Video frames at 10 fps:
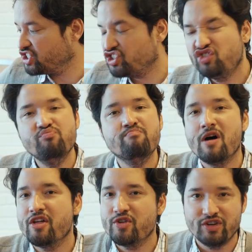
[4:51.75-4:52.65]
just
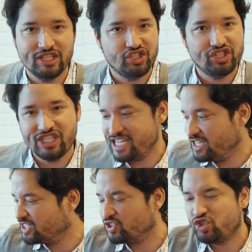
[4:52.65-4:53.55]
smothered in
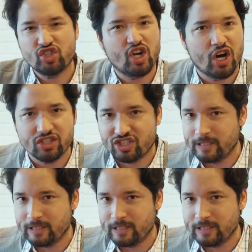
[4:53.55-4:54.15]
cheese and sauce,